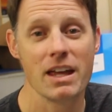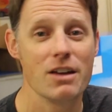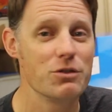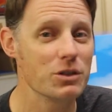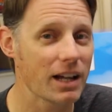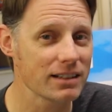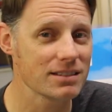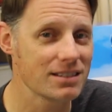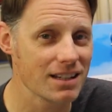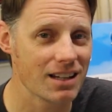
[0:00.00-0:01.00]
If you'd like
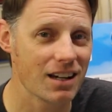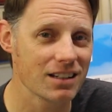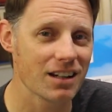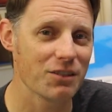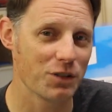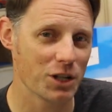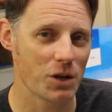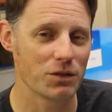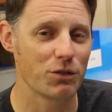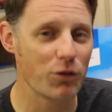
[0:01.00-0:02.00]
to see the uncut
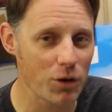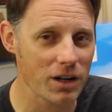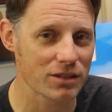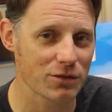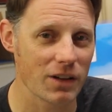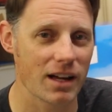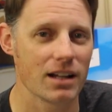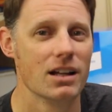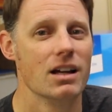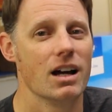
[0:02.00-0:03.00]
video of the 4S flight,